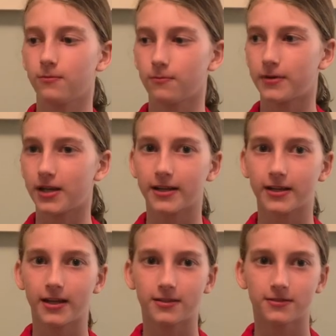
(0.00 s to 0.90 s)
But I
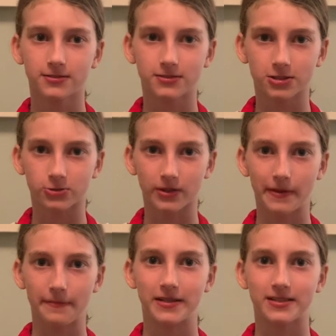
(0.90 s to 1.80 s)
kind of destroyed my
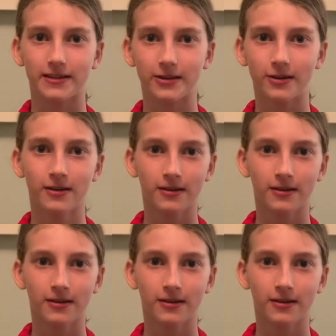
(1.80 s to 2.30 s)
pizza there.